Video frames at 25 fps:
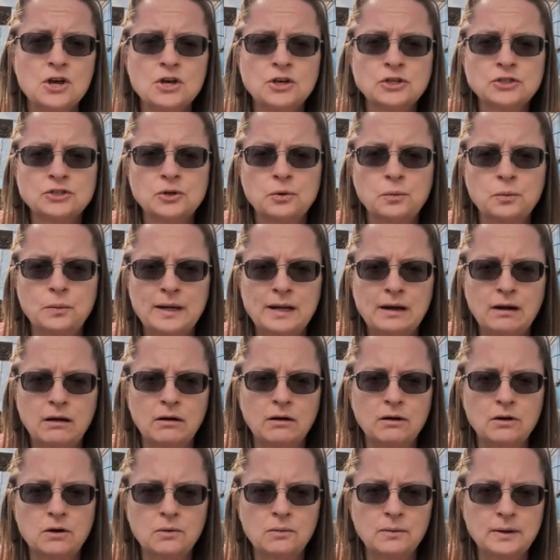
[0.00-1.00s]
So we are
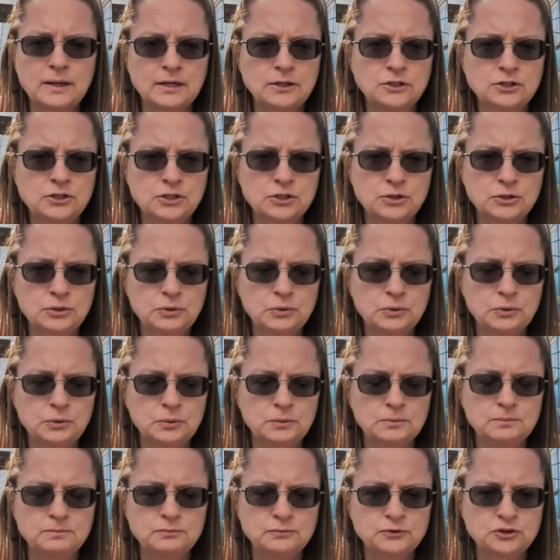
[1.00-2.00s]
going
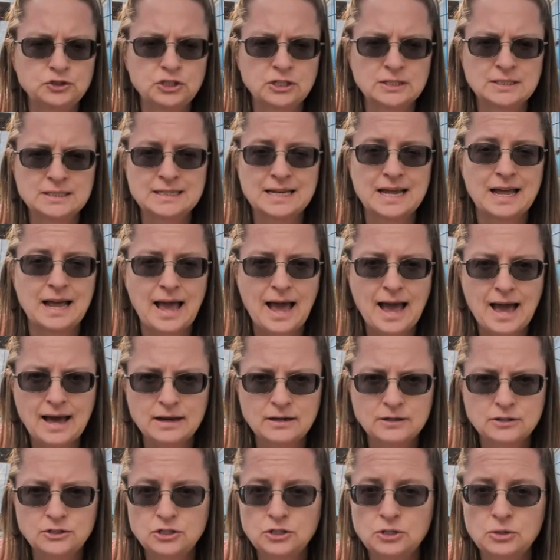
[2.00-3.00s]
to just
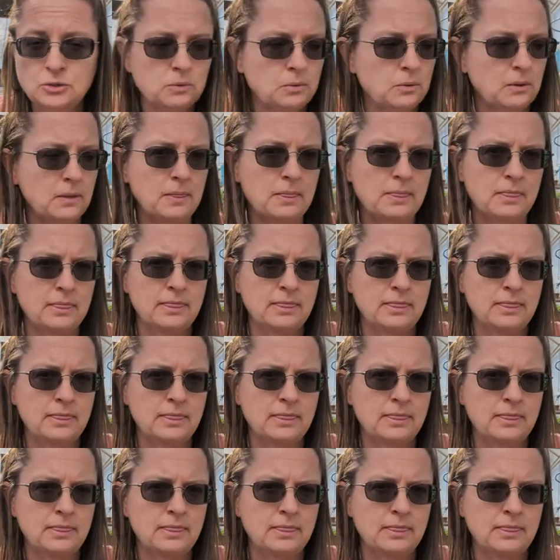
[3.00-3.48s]
add to